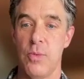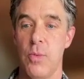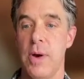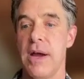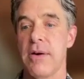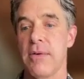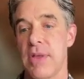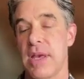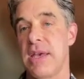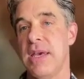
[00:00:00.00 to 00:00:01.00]
where
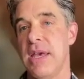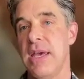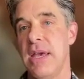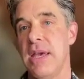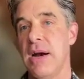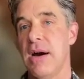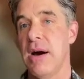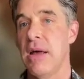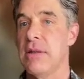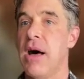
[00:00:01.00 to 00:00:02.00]
the key
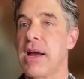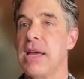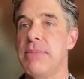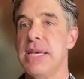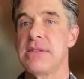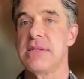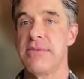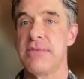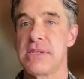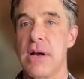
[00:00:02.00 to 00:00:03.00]
unlocking pieces
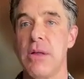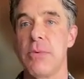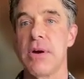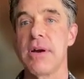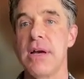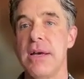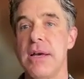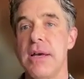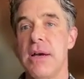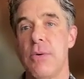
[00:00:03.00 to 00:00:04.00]
of the skull were,
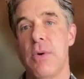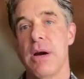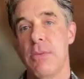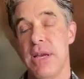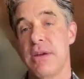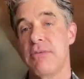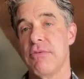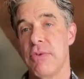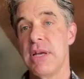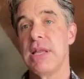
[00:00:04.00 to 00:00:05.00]
where we can
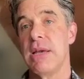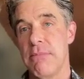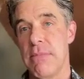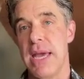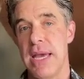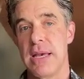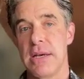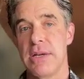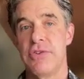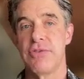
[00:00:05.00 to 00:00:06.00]
really make
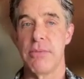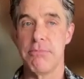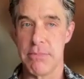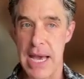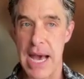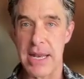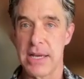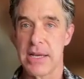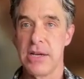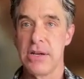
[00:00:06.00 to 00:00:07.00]

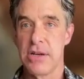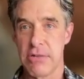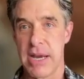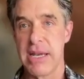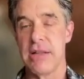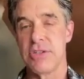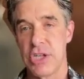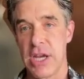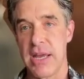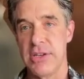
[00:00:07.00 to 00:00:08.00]
dramatic cranial
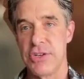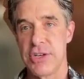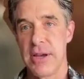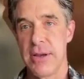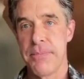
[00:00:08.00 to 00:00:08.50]
change